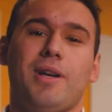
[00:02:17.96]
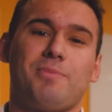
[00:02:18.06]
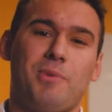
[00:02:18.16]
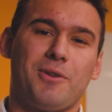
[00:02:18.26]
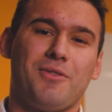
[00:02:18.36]

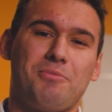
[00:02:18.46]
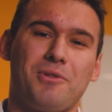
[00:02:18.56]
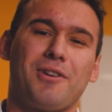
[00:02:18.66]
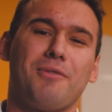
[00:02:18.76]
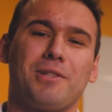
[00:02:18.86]
as part of the
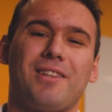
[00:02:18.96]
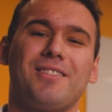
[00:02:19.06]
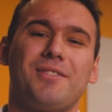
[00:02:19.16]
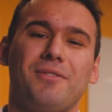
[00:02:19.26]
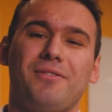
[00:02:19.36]
program at
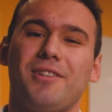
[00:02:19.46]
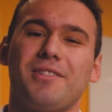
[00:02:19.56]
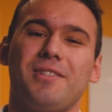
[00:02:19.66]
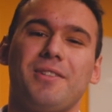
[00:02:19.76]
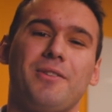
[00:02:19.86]
Kingston
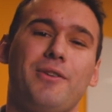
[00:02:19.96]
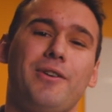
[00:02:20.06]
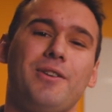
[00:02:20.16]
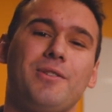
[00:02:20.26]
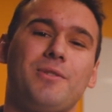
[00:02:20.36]
University,
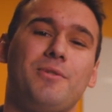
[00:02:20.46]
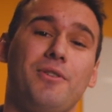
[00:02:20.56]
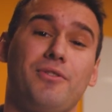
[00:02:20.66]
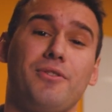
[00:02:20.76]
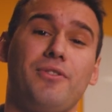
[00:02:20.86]
there is
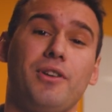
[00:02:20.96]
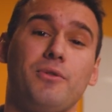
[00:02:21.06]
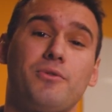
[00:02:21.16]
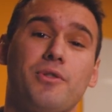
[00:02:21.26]
different field